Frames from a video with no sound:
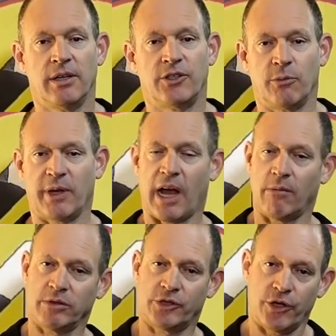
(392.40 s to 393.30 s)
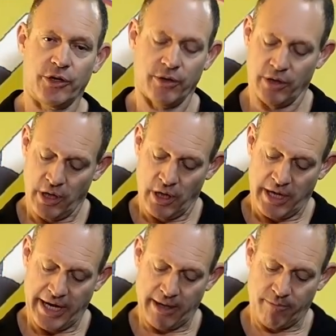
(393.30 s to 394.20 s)
to be able to
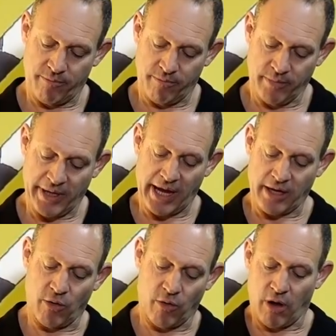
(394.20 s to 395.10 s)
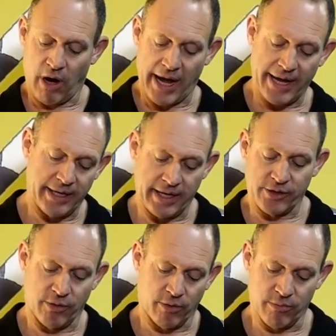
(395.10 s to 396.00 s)
get your eye,
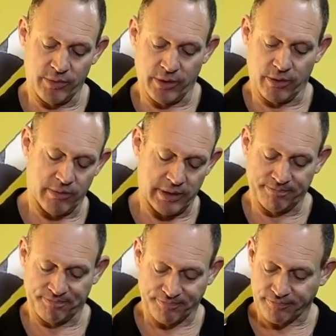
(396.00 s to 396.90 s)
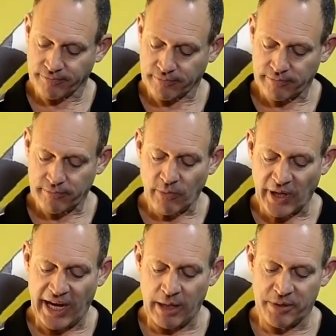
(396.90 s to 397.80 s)
get your
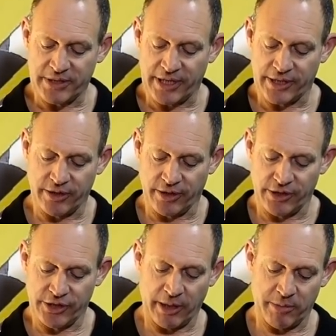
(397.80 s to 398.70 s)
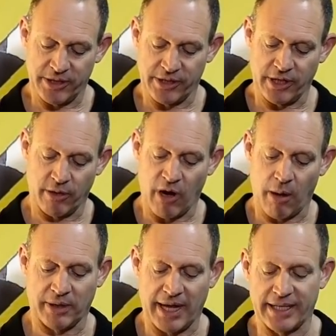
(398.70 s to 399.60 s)
head position or your cheek position in the
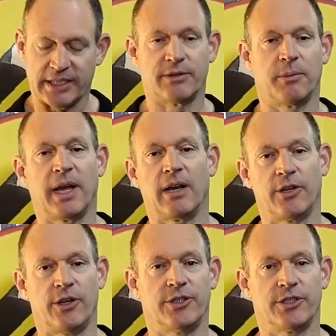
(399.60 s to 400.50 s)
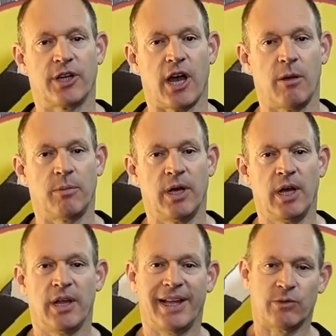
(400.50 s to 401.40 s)
right place to be able to use your scope.
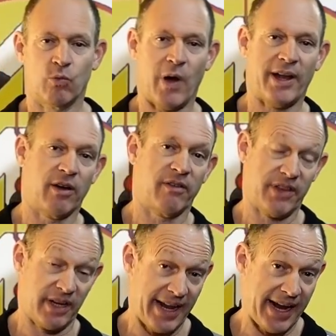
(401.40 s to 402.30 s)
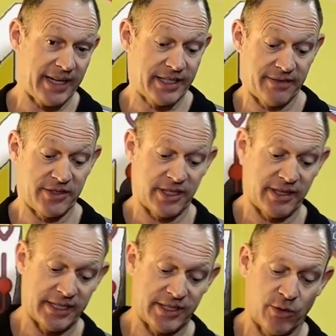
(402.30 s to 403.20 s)
That's one of the negatives to
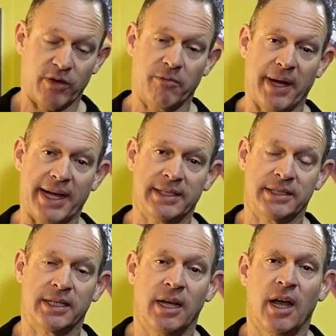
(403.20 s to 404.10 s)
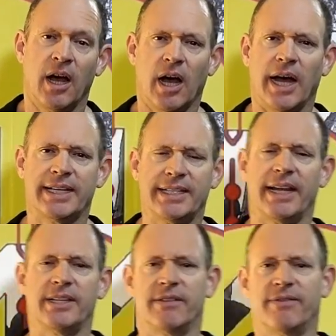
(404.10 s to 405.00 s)
this sort of base. I
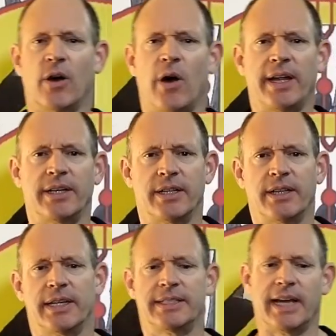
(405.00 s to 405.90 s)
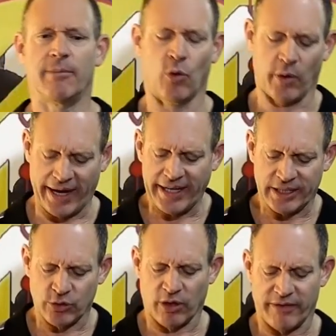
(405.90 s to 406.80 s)
tend to find that, or any
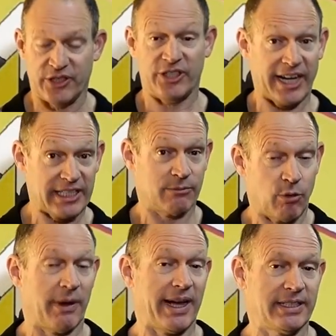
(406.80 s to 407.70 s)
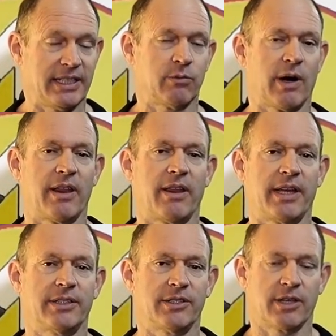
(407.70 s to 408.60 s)
sort of adjustable base, it's one of the
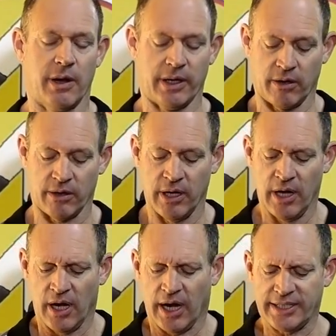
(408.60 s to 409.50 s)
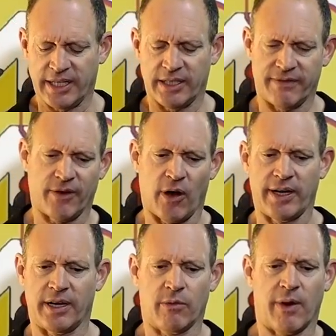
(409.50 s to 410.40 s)
things that's going on. I tend to
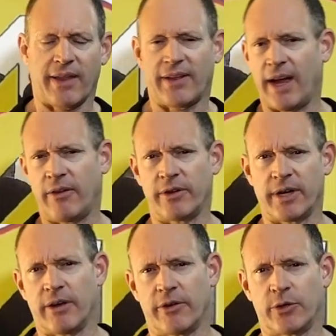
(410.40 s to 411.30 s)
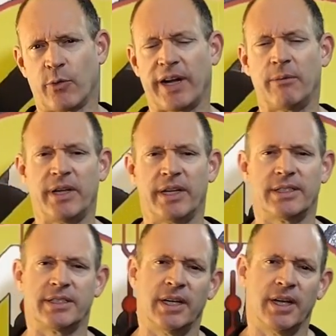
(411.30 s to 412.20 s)
find that around the 100, 120
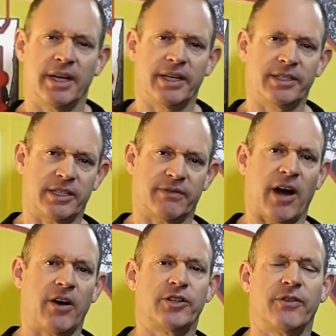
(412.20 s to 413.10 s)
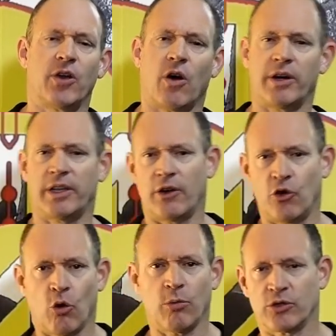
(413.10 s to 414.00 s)
minutes is as far as you've gone in the
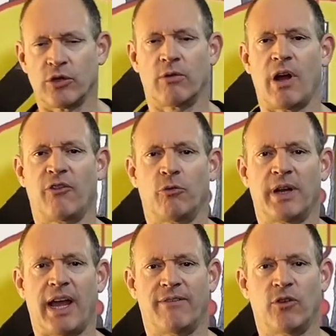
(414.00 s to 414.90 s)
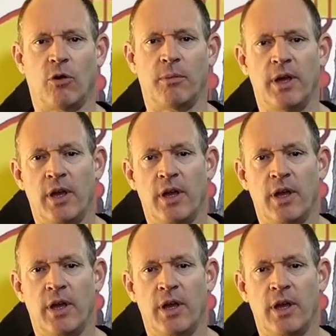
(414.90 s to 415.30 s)
normal sort of rifle platform.